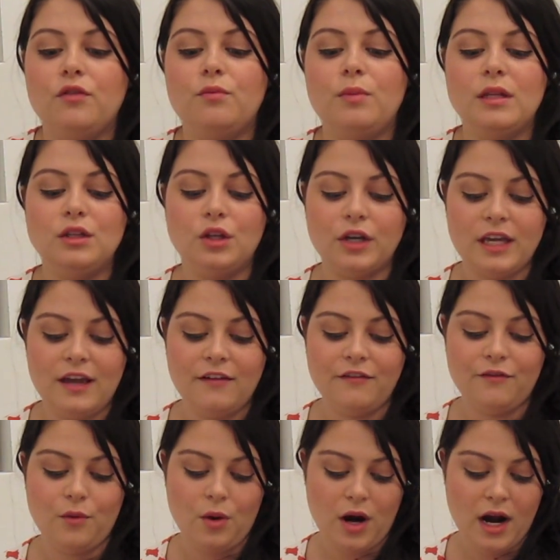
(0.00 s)
you've been looking
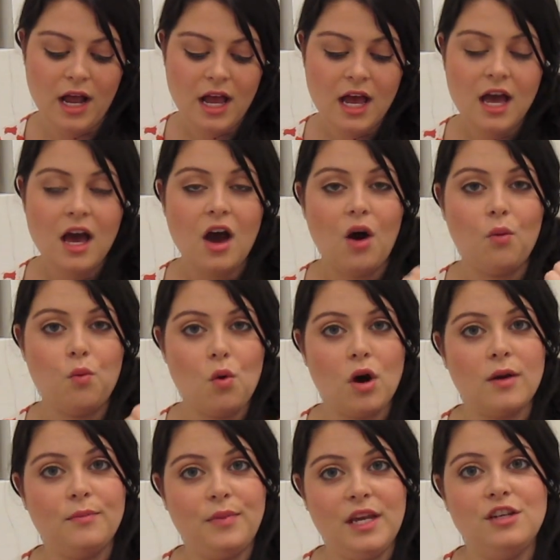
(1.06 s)
for a
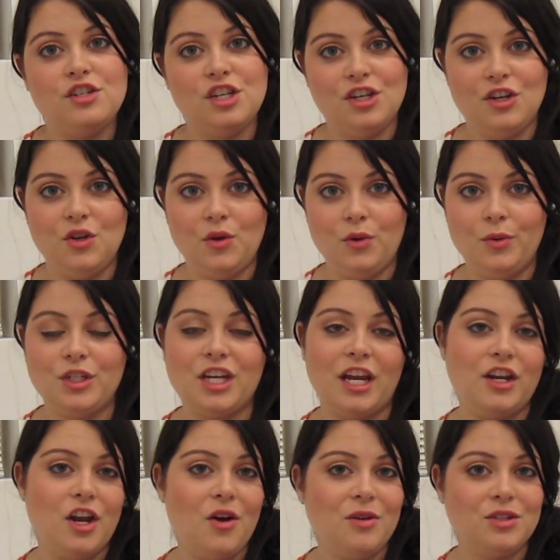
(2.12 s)
warm peachy nude, which
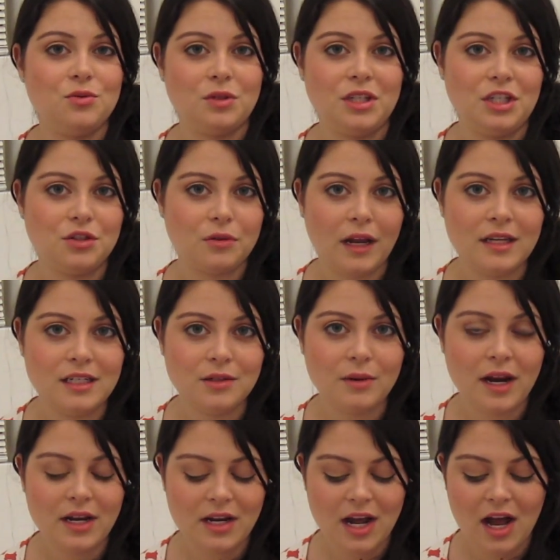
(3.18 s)
I know is really trendy
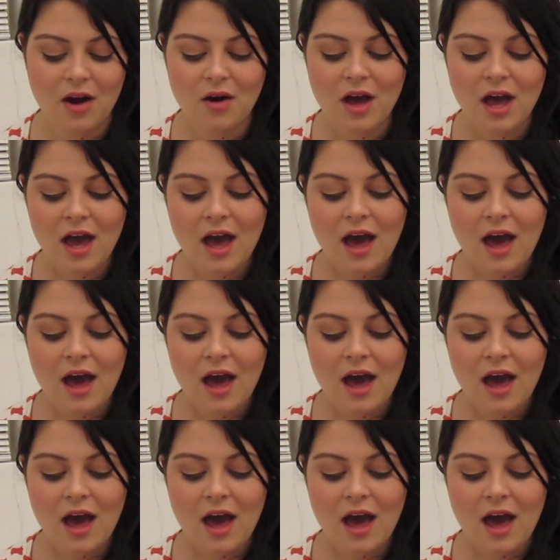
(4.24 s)
right now,